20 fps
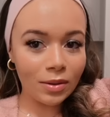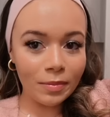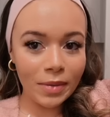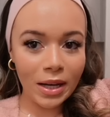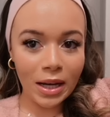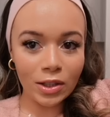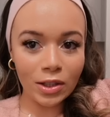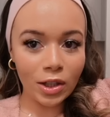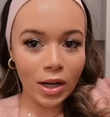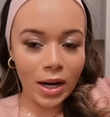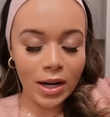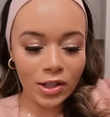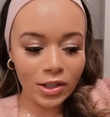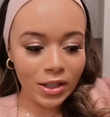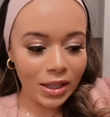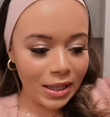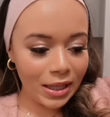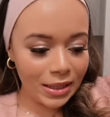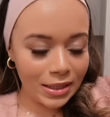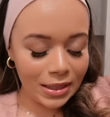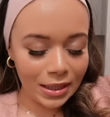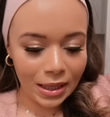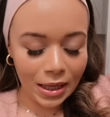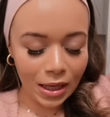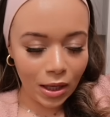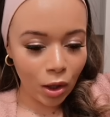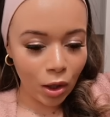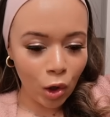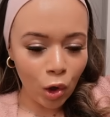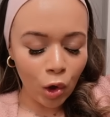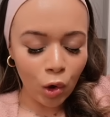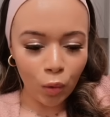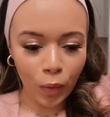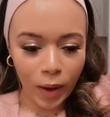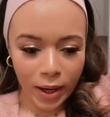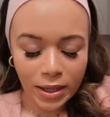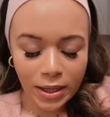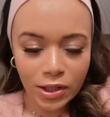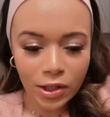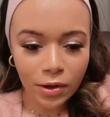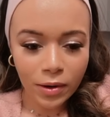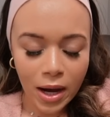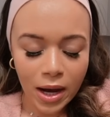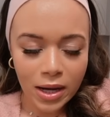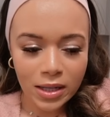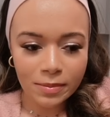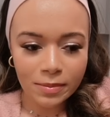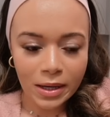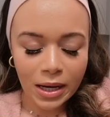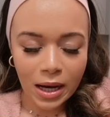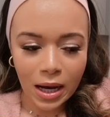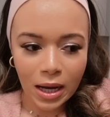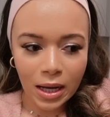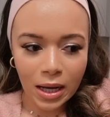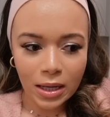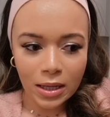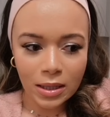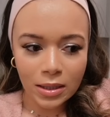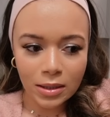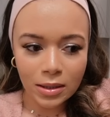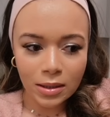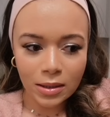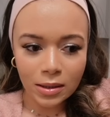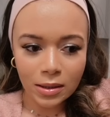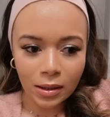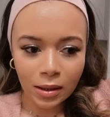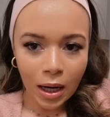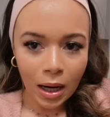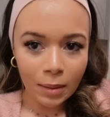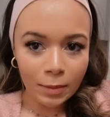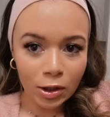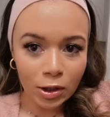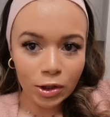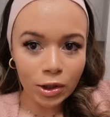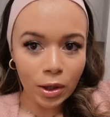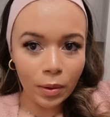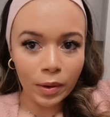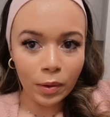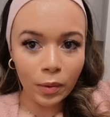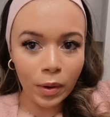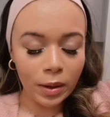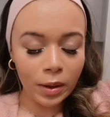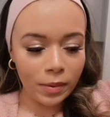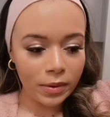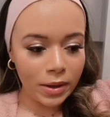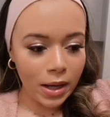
But yeah, sorry. I just needed to rant to you guys because I'm just so annoyed with